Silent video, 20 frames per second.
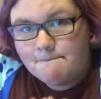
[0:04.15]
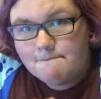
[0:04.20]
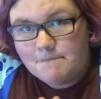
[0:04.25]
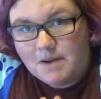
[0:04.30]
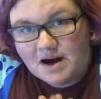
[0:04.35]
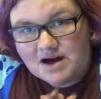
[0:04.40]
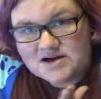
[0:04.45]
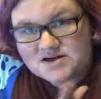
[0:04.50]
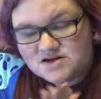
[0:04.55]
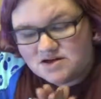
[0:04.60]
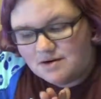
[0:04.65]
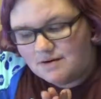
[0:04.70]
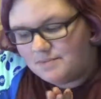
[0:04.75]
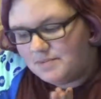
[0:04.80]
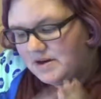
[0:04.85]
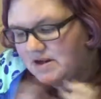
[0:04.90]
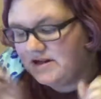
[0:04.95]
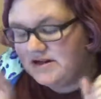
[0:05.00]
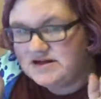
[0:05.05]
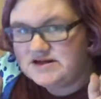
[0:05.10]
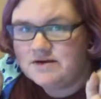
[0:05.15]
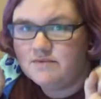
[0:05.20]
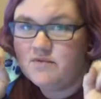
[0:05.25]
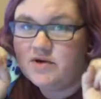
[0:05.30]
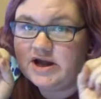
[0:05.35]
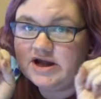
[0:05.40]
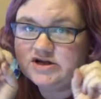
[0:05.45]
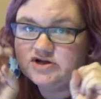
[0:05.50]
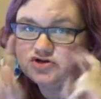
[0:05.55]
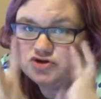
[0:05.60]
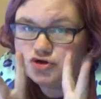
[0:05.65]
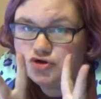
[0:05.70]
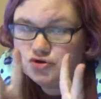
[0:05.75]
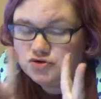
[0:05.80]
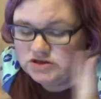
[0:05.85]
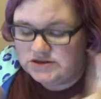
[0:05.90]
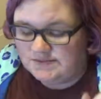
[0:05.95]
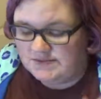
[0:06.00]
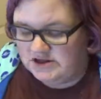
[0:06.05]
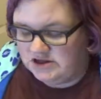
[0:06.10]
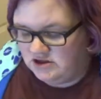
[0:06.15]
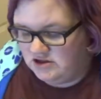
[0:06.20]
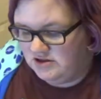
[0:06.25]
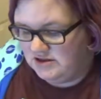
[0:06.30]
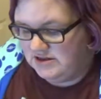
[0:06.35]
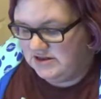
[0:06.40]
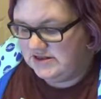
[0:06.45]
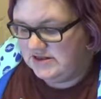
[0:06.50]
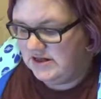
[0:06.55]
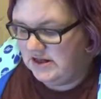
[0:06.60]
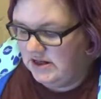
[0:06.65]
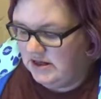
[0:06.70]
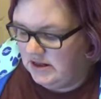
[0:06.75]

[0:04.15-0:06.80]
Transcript: box opening this time we got two special treats